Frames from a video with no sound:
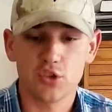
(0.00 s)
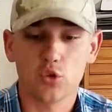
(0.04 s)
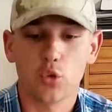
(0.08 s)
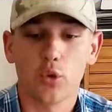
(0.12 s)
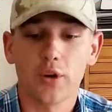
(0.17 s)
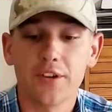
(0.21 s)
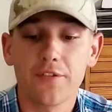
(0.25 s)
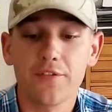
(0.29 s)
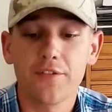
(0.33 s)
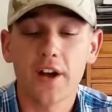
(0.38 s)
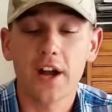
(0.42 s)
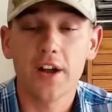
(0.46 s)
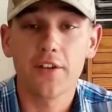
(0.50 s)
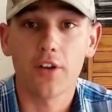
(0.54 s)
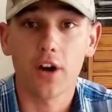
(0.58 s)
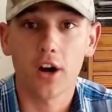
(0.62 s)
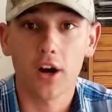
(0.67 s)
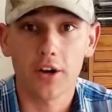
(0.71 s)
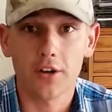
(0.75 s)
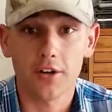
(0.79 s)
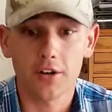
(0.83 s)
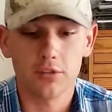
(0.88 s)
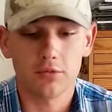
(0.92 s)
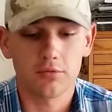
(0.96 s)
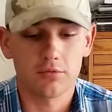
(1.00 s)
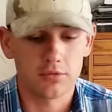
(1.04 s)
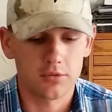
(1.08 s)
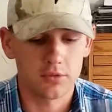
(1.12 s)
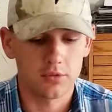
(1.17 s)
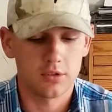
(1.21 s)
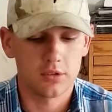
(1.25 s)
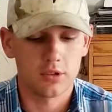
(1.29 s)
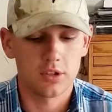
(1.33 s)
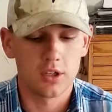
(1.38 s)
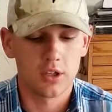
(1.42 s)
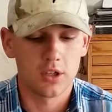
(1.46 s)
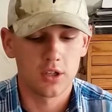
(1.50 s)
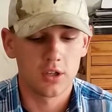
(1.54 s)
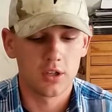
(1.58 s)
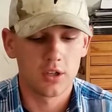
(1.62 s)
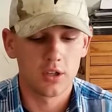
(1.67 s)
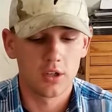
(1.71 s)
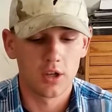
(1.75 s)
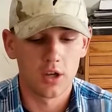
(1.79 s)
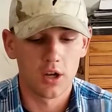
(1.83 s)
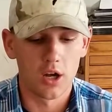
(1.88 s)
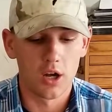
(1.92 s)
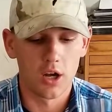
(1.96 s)
25 auto.
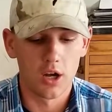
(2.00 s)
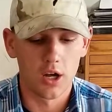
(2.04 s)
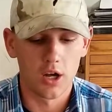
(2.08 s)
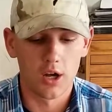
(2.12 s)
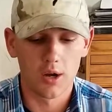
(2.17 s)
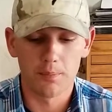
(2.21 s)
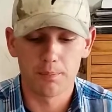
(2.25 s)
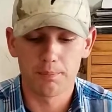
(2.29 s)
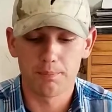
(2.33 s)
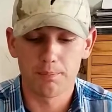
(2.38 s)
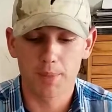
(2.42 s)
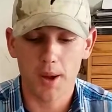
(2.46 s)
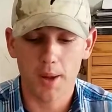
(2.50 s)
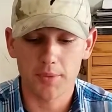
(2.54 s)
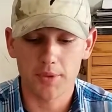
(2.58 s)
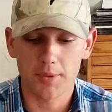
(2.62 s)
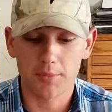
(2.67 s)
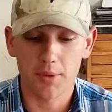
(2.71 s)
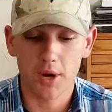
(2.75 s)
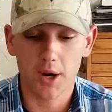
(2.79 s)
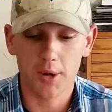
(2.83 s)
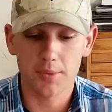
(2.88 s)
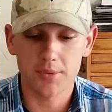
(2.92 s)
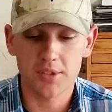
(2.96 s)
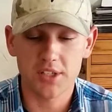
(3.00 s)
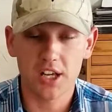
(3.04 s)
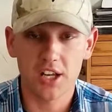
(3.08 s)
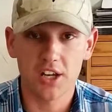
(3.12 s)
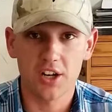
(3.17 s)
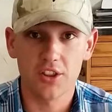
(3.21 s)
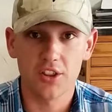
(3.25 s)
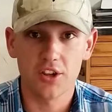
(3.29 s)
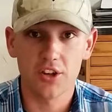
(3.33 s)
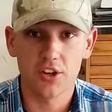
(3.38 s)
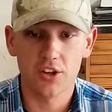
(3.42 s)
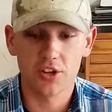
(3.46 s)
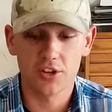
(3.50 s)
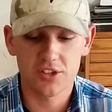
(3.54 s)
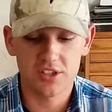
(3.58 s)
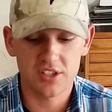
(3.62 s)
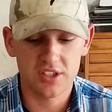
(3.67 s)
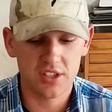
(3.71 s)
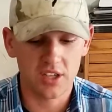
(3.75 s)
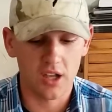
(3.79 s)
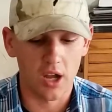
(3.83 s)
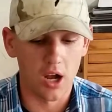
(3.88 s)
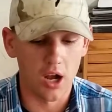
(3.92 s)
Pop the primers out of those.